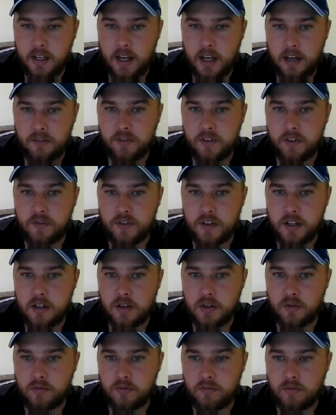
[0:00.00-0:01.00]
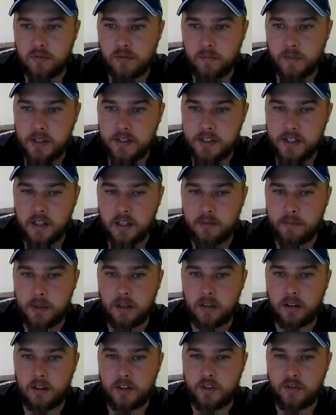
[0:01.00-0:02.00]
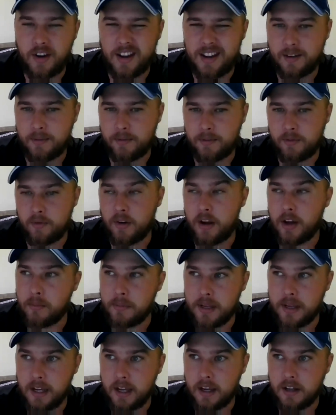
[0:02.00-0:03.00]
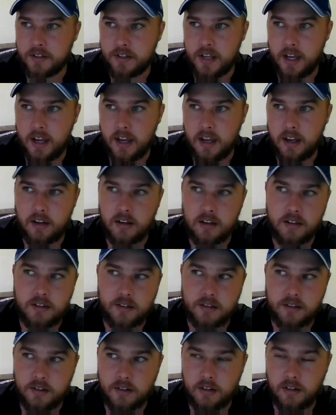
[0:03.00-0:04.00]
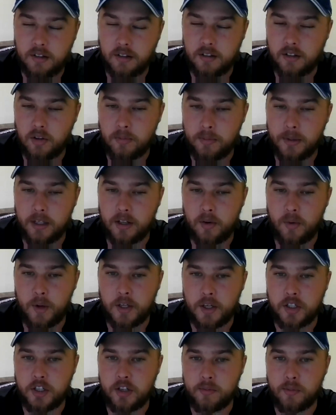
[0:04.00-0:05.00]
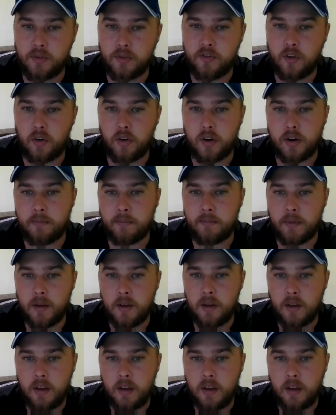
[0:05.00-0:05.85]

half of the field, get down the middle of the track. Rail being out 10 is a little bit questionable for him.